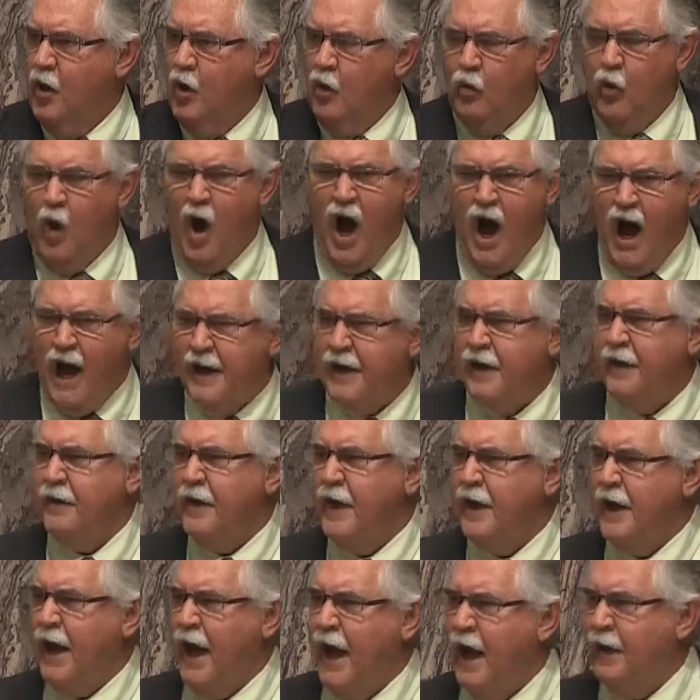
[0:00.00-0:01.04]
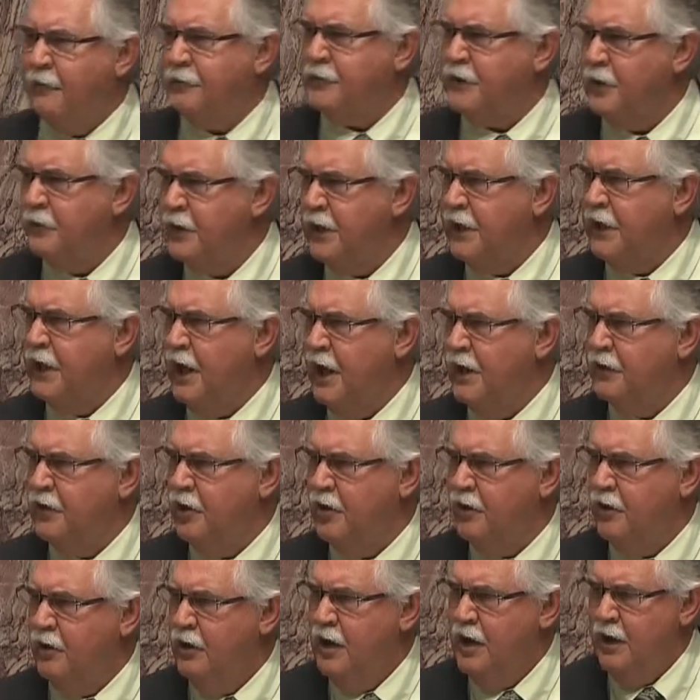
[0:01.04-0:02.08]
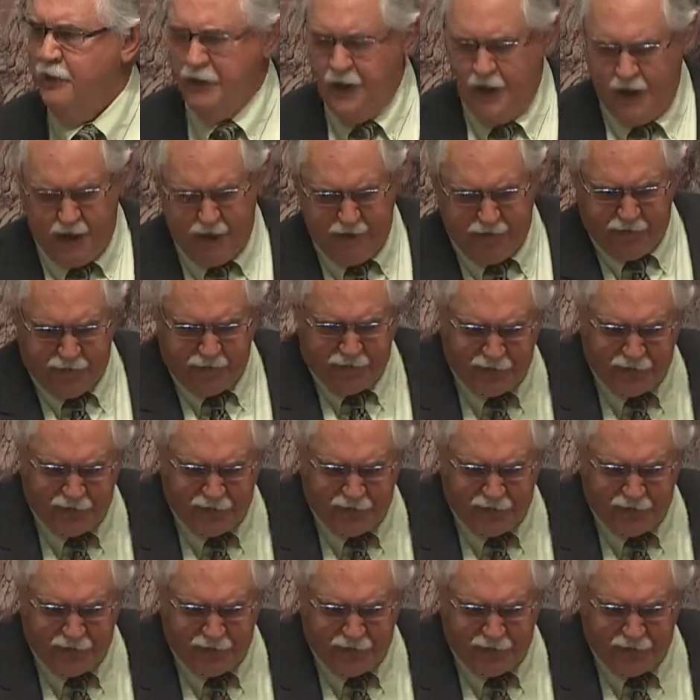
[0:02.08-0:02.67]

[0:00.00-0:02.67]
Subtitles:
Why do they have to be under the